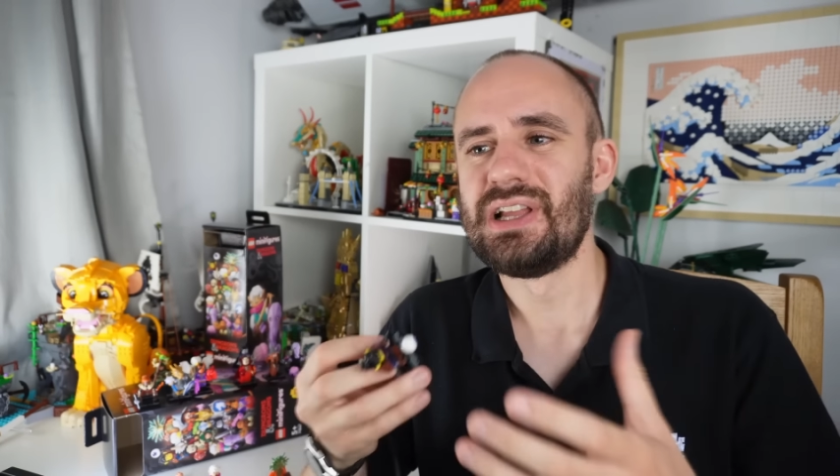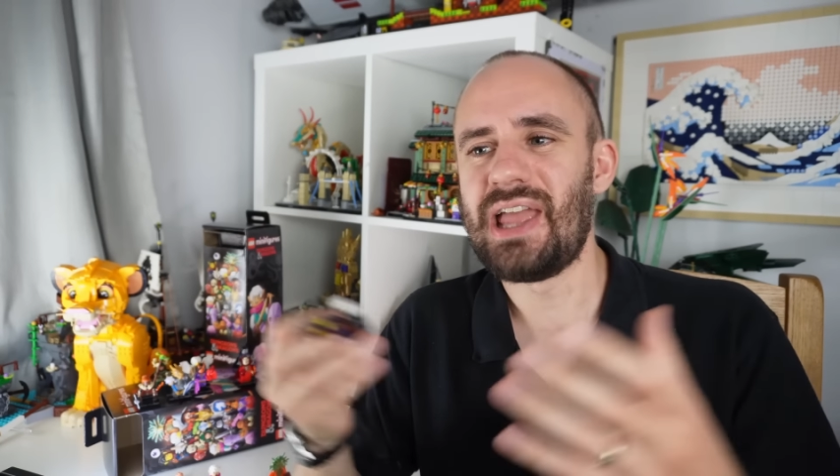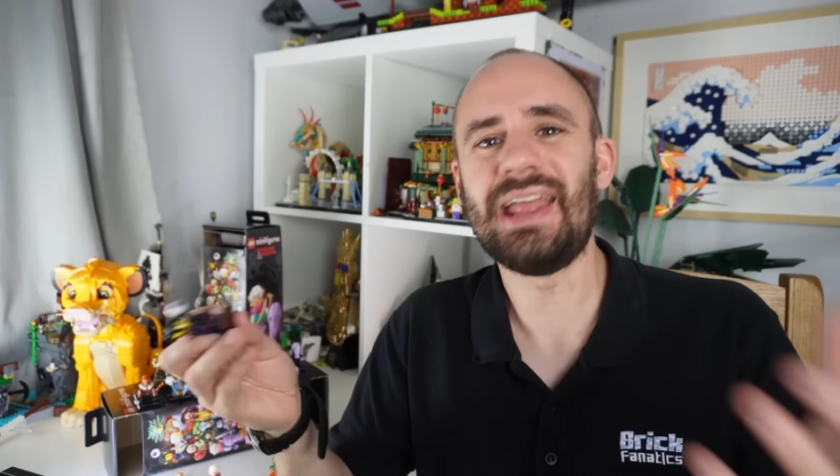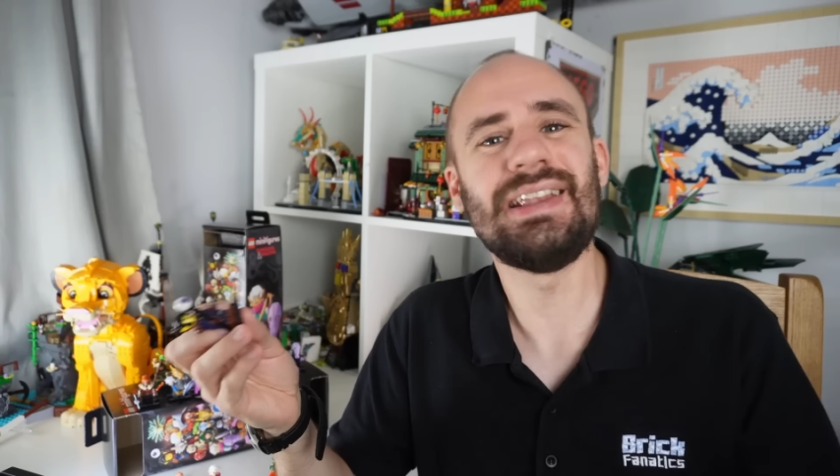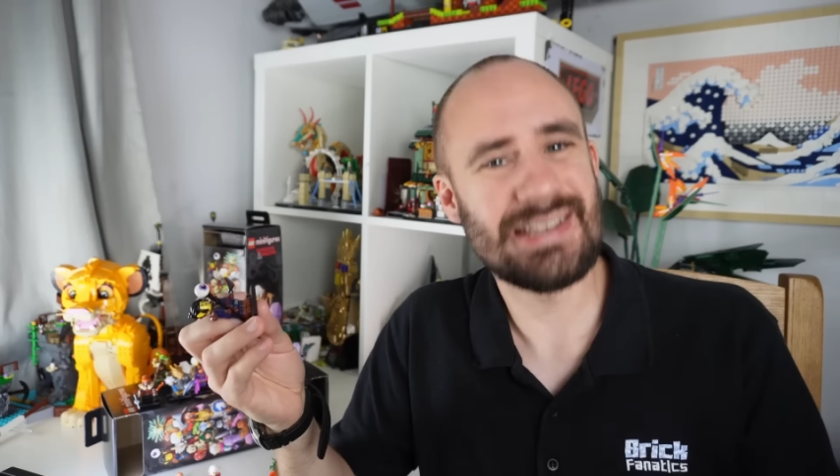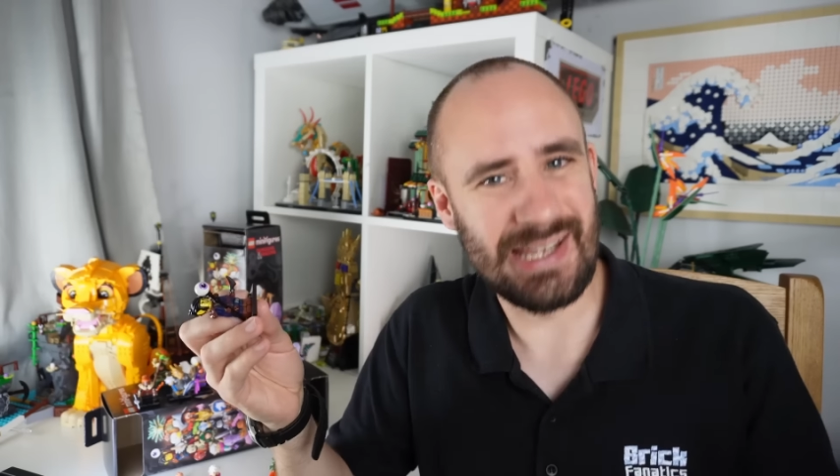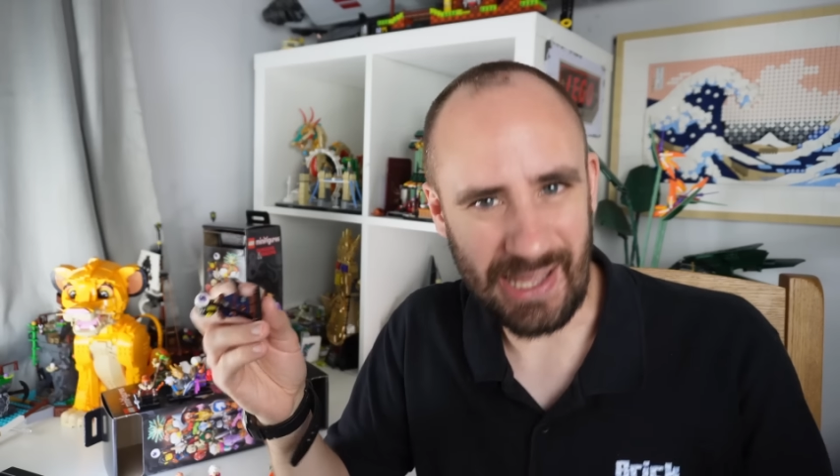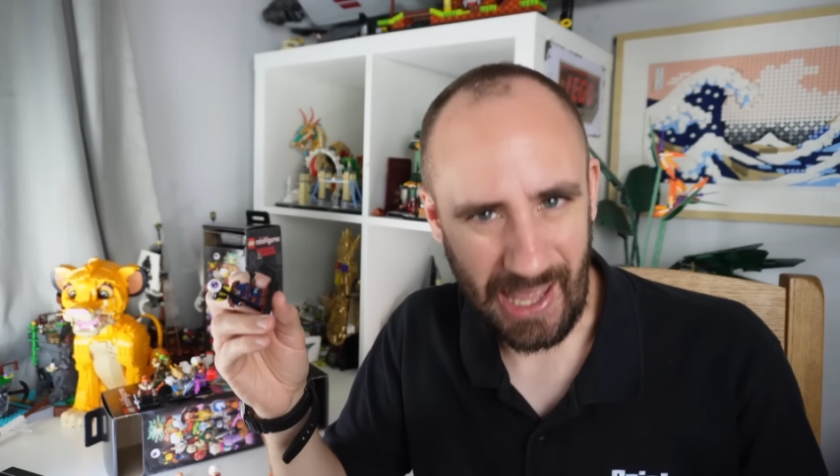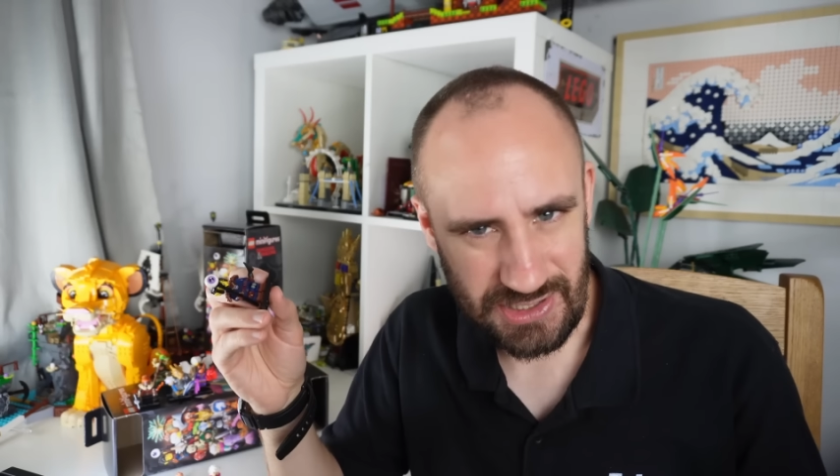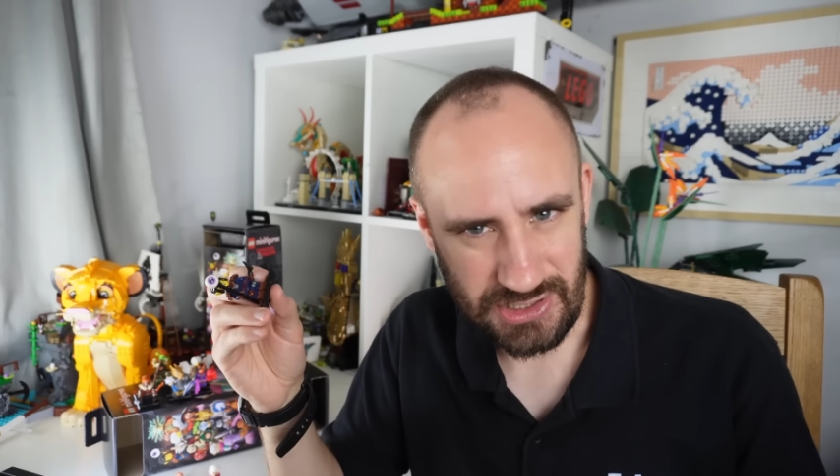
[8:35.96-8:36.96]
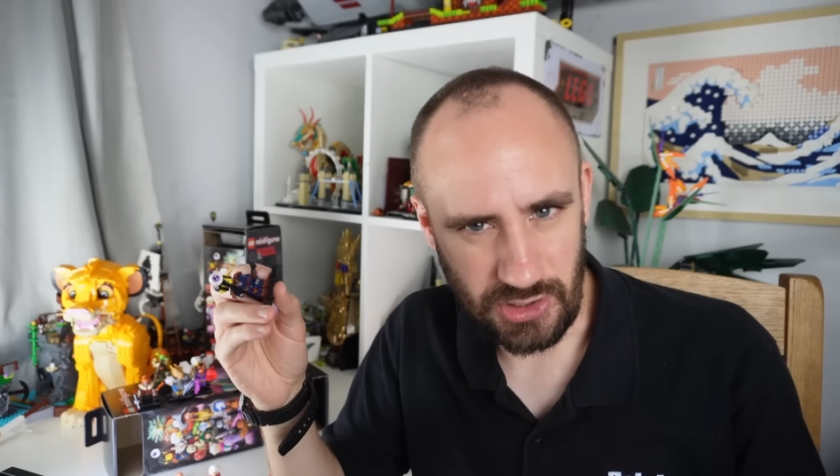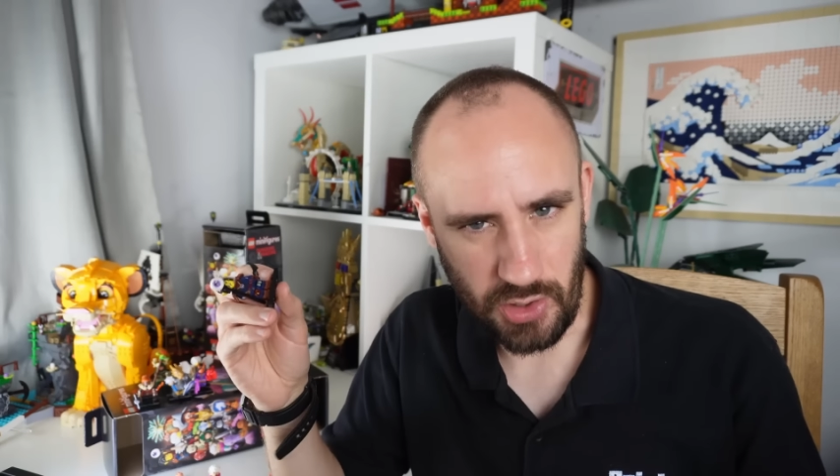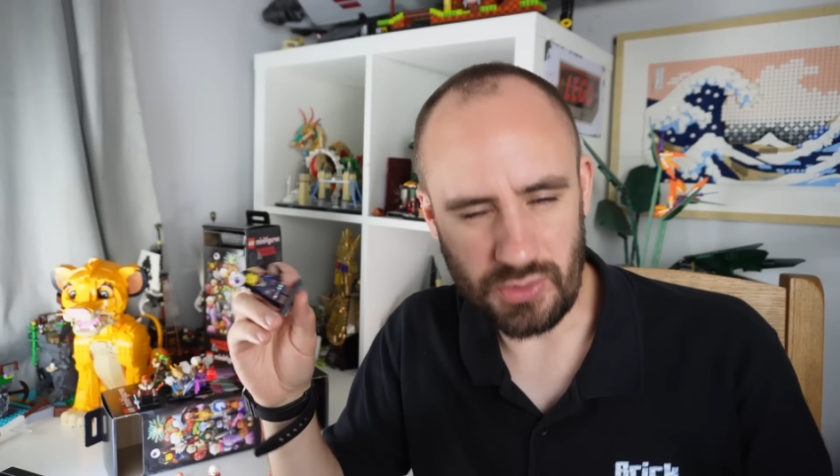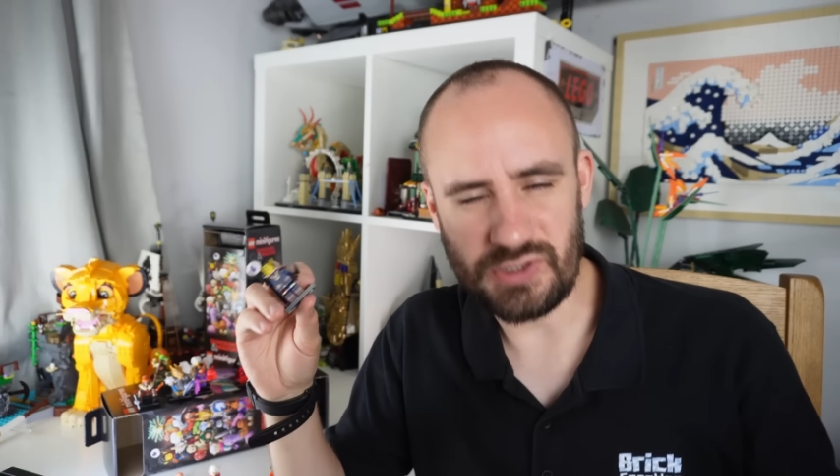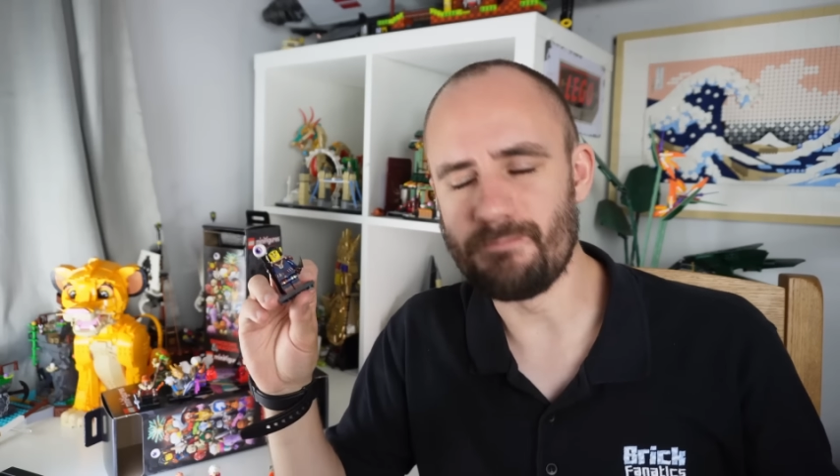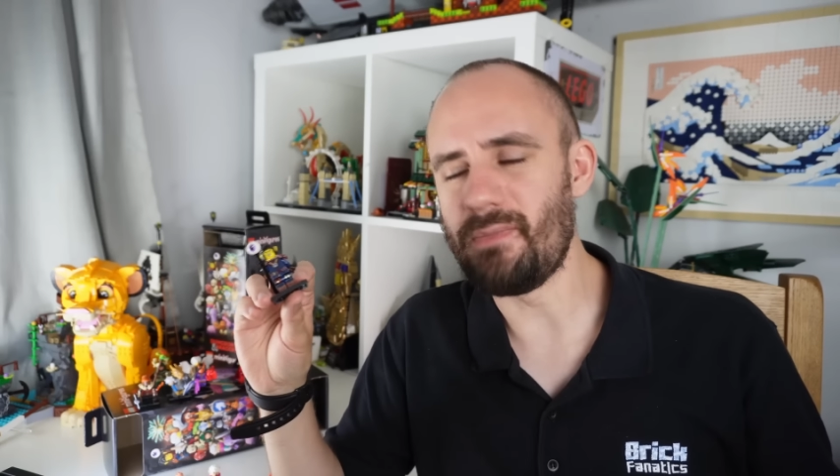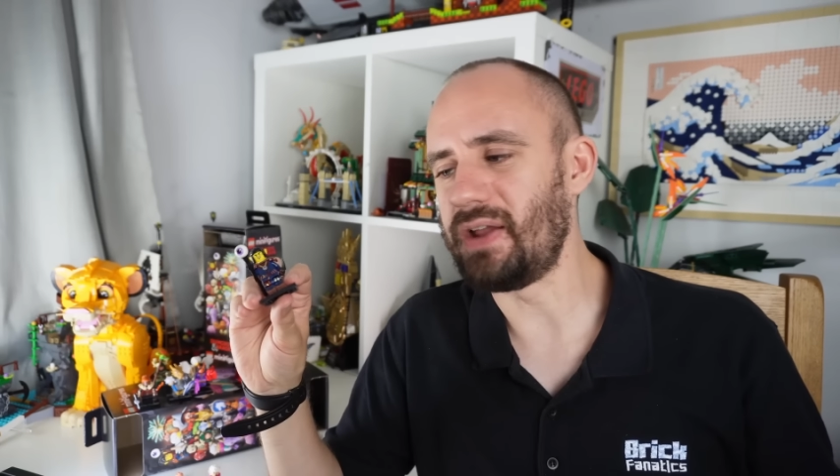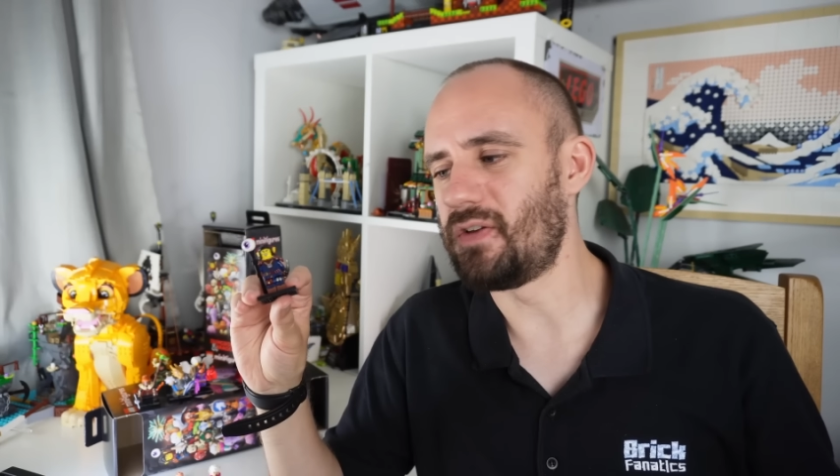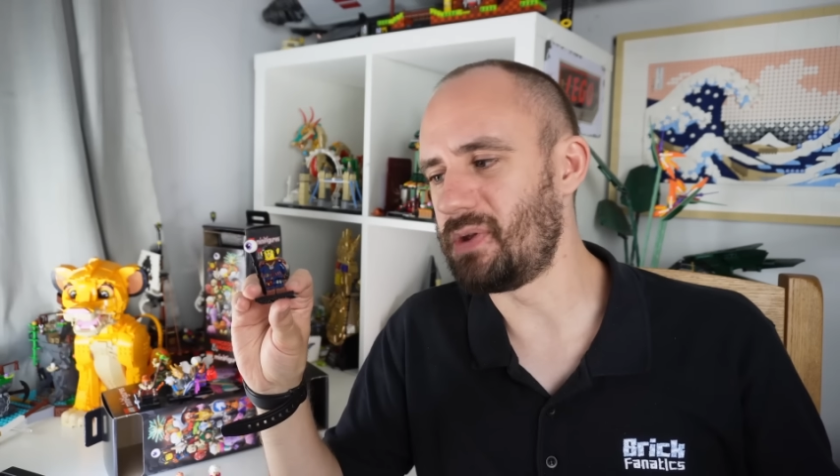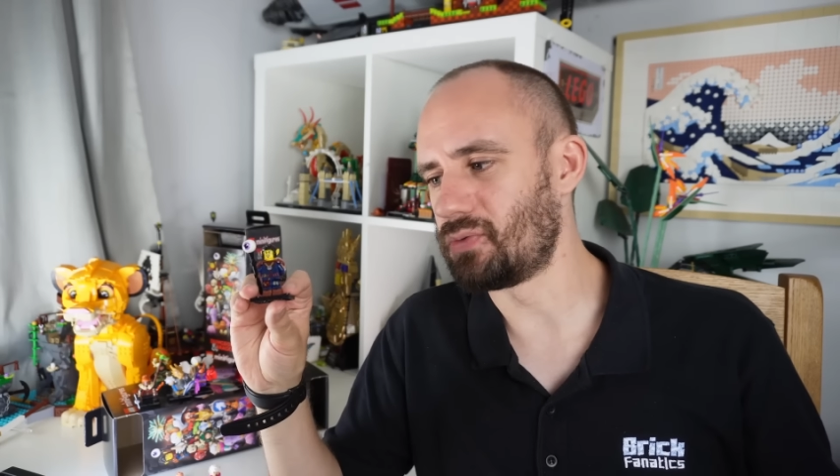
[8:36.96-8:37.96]
hinting at a nose
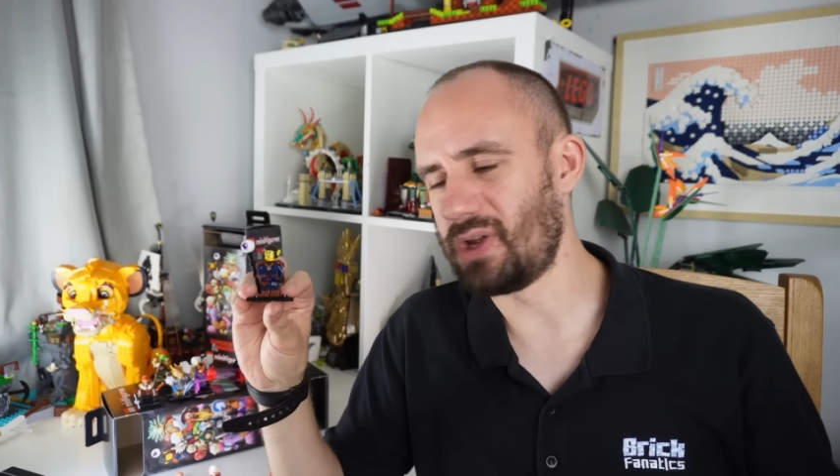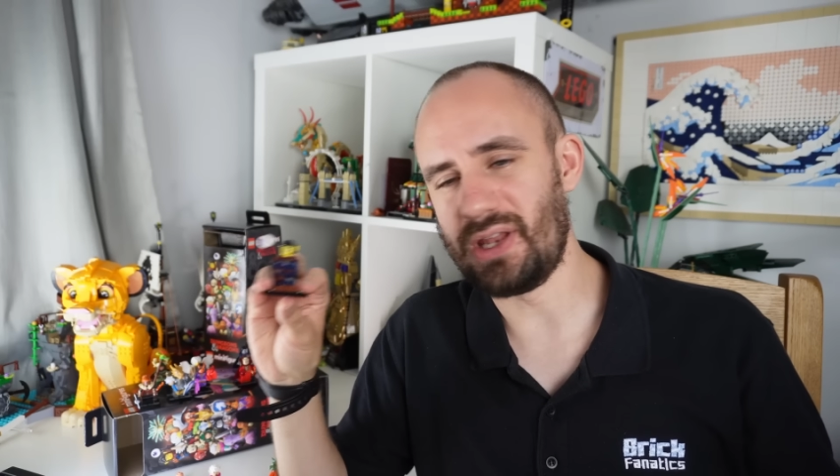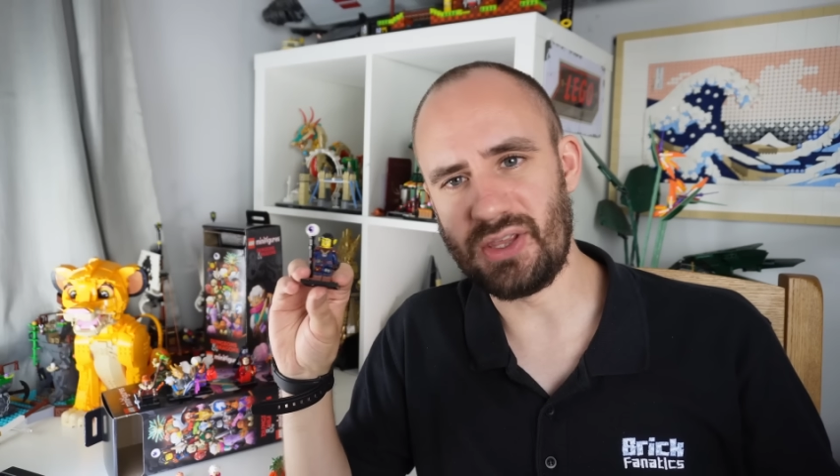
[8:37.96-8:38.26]
might have been really